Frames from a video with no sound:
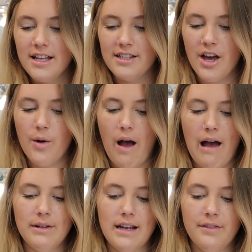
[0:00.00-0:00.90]
So
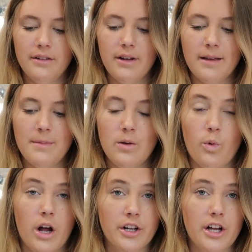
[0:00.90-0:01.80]
I would definitely recommend
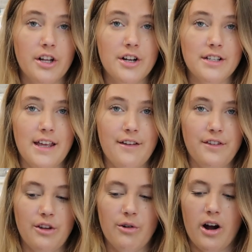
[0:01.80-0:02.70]
watercolors
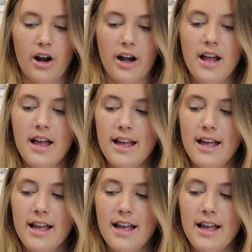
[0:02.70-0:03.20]
if you are